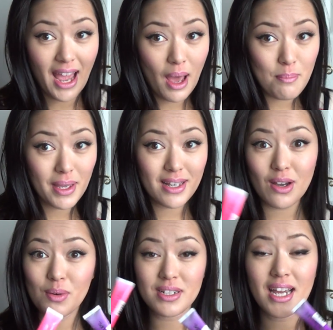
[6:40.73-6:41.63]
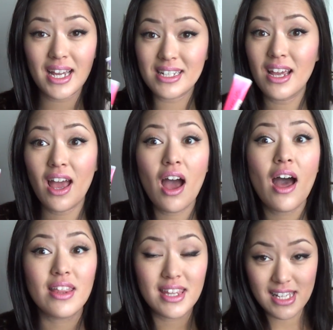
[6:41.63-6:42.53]
hot pink going on,
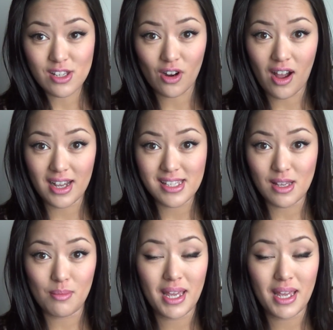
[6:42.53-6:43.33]
these are awesome.